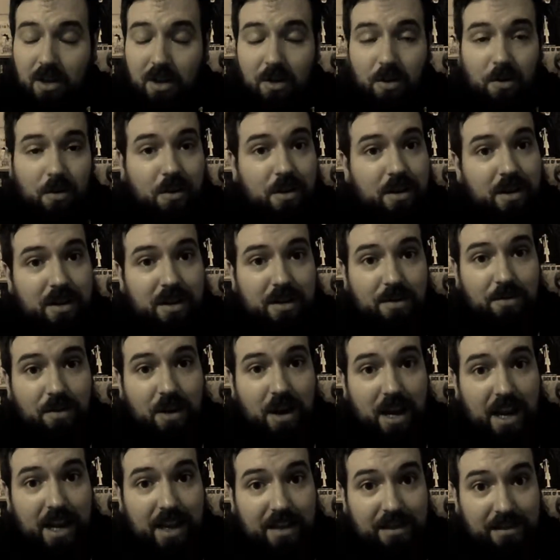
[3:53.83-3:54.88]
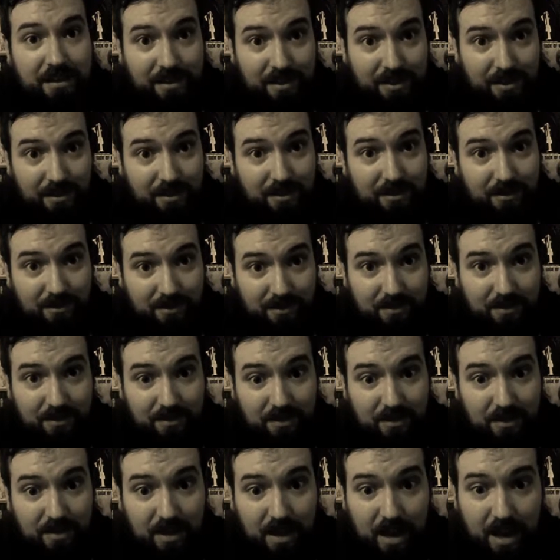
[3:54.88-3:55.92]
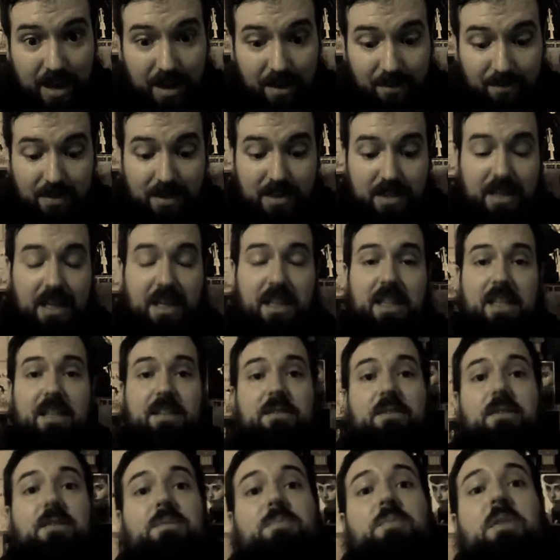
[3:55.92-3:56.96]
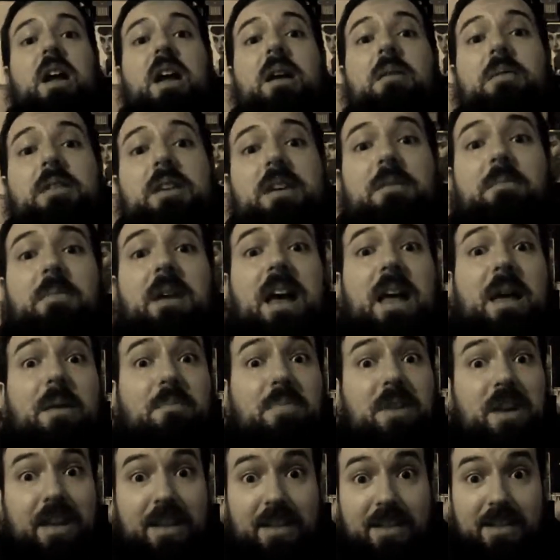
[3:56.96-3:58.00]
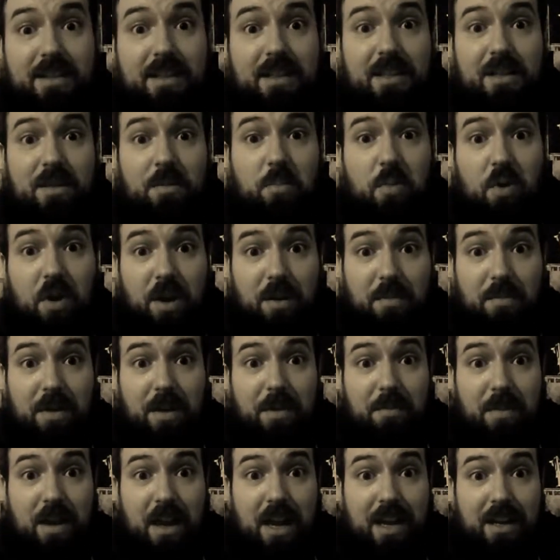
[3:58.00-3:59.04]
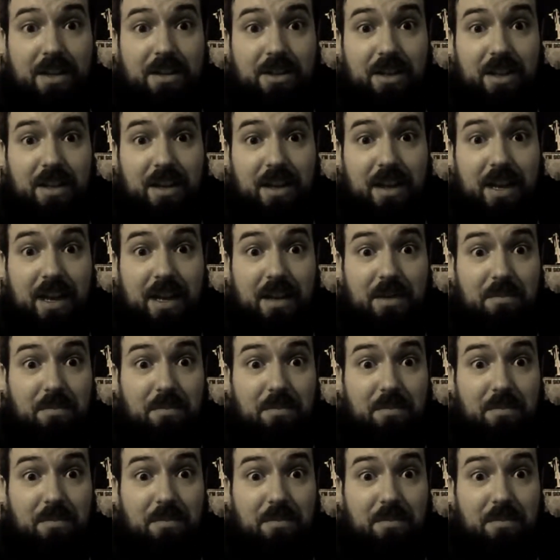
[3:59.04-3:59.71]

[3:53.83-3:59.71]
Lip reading: Orton and Reigns. I'd have to say this was probably my biggest disappointment match of the night,